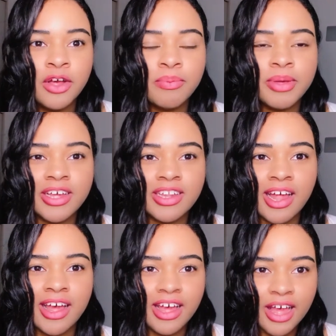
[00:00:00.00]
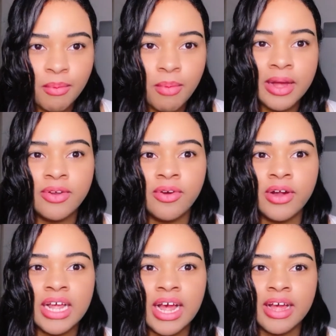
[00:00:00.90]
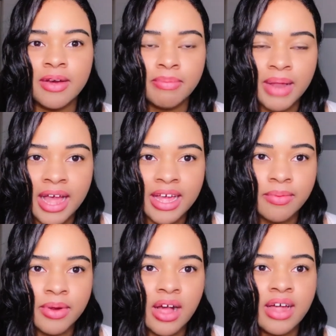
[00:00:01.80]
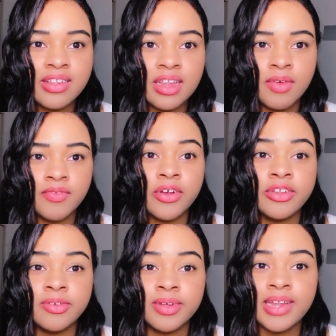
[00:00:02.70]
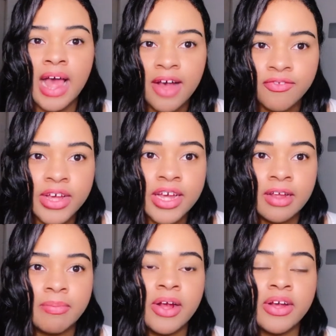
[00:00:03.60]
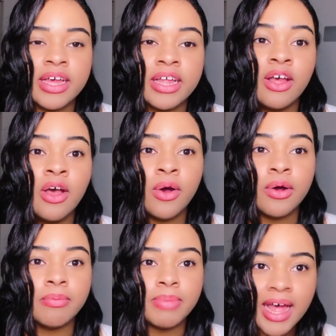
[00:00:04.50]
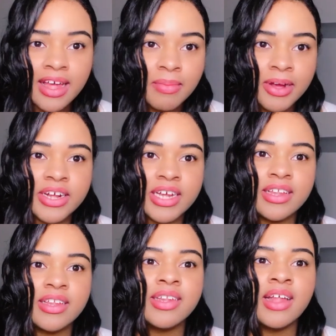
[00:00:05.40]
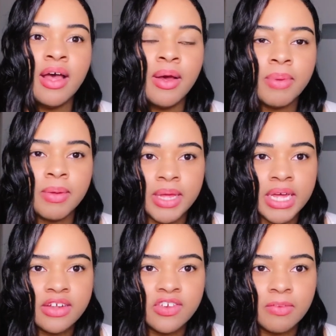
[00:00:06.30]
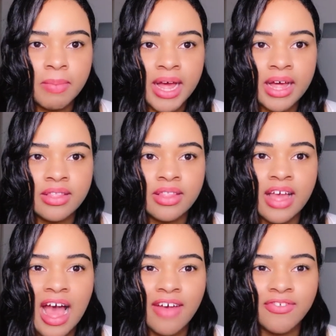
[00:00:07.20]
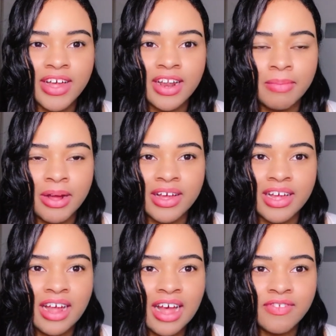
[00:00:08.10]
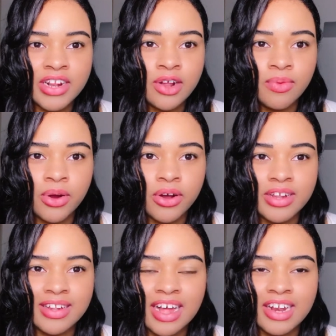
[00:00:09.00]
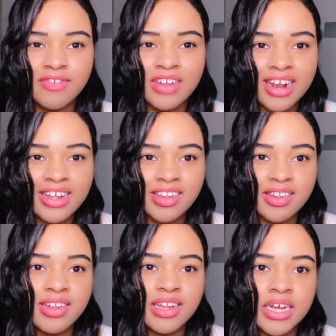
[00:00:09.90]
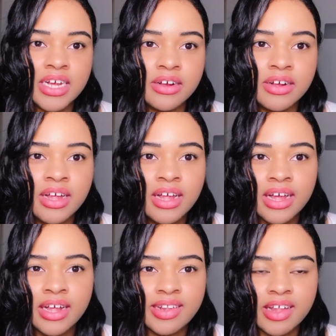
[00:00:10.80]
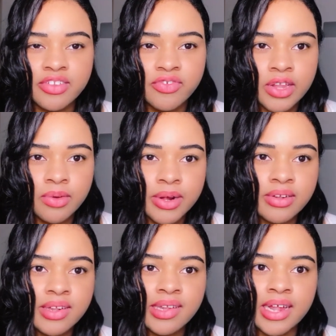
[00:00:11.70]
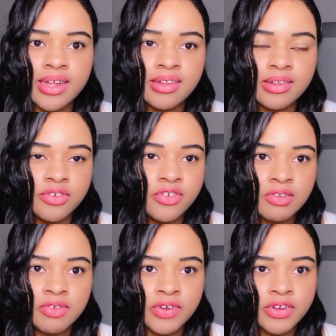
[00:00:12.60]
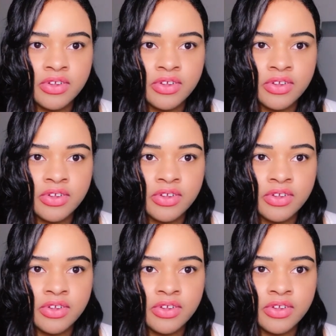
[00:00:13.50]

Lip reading: because I am a minority, I am black, and we're constantly referred to as African American or Black Americans. But being in Japan, the African American hyphenated word is kind of non-existent here. It sounds really weird to say, so you just refer to